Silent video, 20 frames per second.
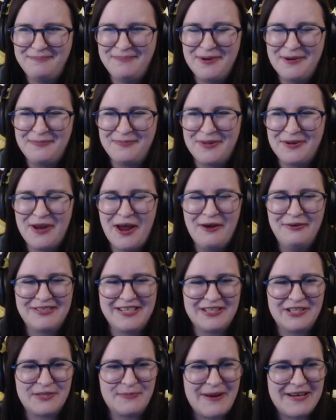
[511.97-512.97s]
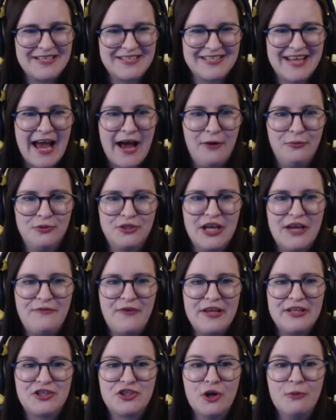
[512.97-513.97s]
boop the nose, it just makes sound. If
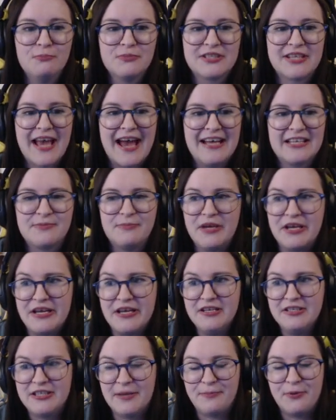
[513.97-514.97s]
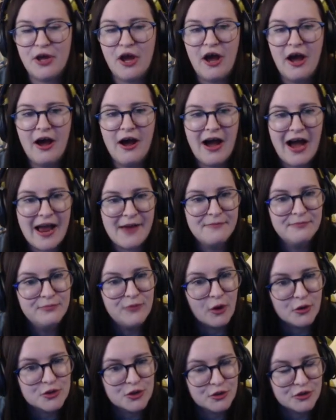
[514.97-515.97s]
it jump scares me, Zippia, I'm
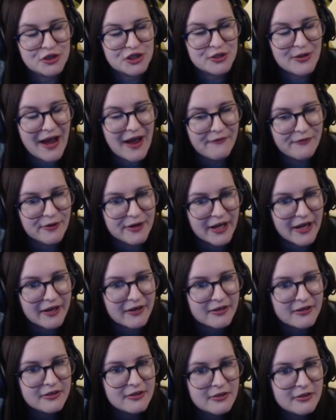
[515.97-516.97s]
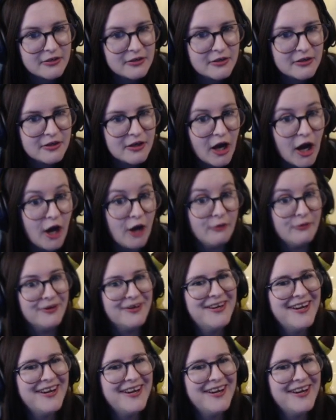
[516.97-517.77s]
not talking to you ever again. Oh!